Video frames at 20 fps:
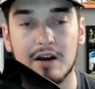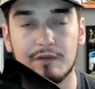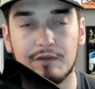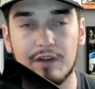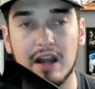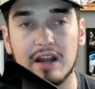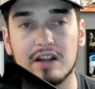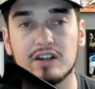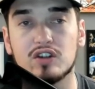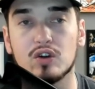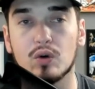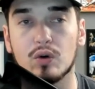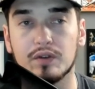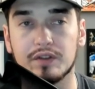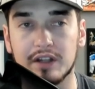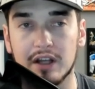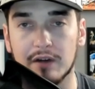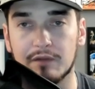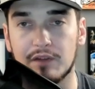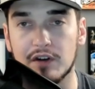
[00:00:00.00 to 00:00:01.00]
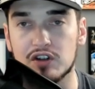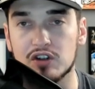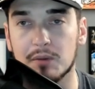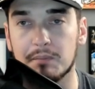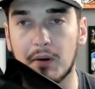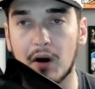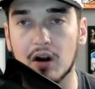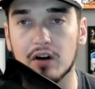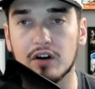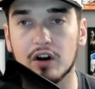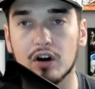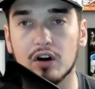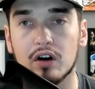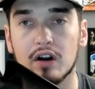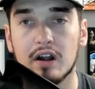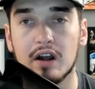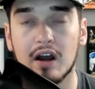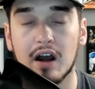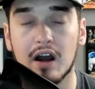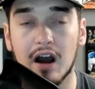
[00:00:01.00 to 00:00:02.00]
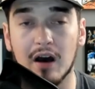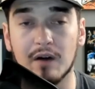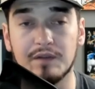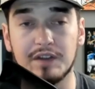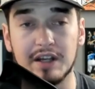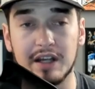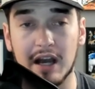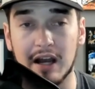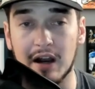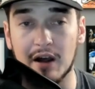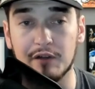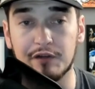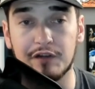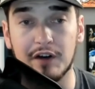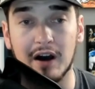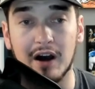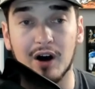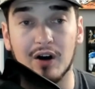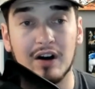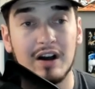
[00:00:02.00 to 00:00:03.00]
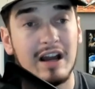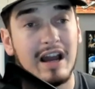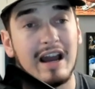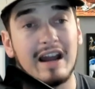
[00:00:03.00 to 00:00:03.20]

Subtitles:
FanDuel, the official partner of the NFL.